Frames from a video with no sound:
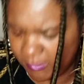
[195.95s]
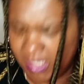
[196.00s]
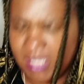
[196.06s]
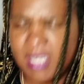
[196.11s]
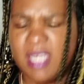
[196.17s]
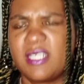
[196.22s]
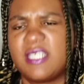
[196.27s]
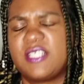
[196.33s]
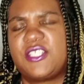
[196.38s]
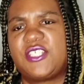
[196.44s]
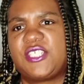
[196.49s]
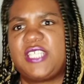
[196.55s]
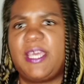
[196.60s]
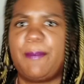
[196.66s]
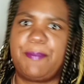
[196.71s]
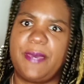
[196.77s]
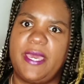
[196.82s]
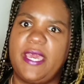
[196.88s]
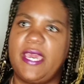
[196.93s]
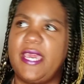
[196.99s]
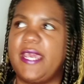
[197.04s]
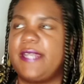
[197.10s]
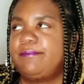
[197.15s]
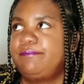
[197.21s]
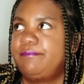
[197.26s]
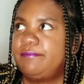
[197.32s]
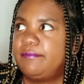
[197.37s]
The
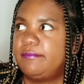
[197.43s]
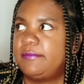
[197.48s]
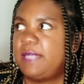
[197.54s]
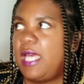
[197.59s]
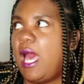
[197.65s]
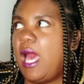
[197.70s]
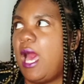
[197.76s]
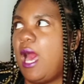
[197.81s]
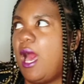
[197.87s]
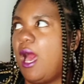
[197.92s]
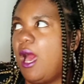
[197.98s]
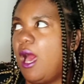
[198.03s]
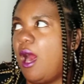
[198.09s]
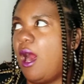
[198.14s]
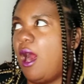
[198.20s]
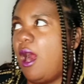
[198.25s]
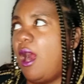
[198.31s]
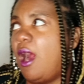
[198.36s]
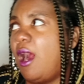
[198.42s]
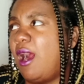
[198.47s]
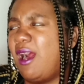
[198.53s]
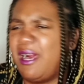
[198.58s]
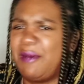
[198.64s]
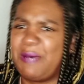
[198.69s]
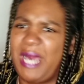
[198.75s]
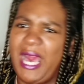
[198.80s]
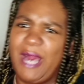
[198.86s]
shipping,
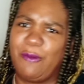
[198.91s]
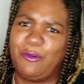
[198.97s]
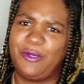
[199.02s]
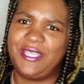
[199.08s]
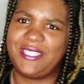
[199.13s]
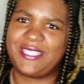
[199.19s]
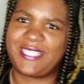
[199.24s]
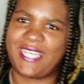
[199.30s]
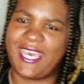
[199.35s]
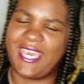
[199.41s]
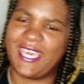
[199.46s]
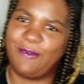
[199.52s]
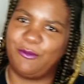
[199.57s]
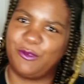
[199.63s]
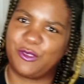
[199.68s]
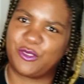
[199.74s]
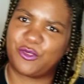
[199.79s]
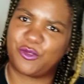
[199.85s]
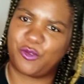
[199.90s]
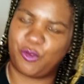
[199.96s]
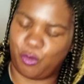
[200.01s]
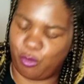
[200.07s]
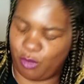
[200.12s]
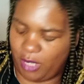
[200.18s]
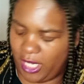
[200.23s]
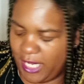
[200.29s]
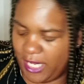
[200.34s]
I would say it was
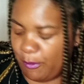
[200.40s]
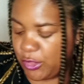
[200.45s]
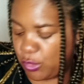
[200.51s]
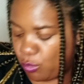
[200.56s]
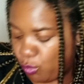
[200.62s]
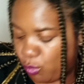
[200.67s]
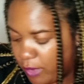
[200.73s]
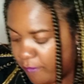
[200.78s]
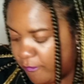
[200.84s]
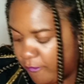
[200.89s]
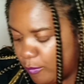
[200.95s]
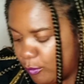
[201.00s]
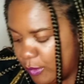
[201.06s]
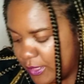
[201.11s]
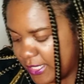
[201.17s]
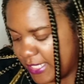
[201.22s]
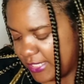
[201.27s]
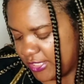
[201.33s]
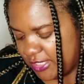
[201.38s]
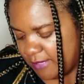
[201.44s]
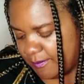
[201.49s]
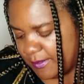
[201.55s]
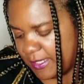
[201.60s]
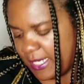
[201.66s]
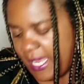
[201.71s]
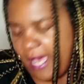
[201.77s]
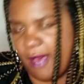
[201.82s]
quick from when they shipped it
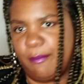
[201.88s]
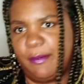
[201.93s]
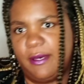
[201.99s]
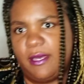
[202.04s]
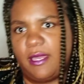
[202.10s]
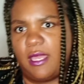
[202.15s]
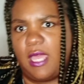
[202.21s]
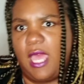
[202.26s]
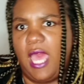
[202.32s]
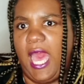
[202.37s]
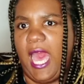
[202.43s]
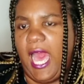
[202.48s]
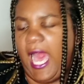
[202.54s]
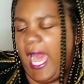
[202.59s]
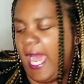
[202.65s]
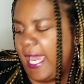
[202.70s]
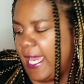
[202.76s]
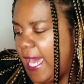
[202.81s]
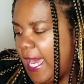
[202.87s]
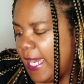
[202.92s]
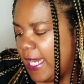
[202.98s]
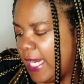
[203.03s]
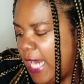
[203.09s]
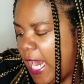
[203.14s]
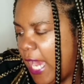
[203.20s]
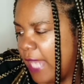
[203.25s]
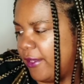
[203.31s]
out, but I got
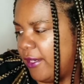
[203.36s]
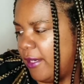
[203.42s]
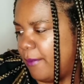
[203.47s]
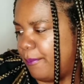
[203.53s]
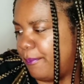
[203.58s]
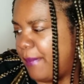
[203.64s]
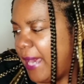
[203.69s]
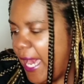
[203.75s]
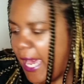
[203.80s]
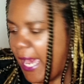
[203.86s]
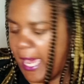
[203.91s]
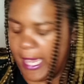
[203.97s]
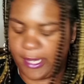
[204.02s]
caught up by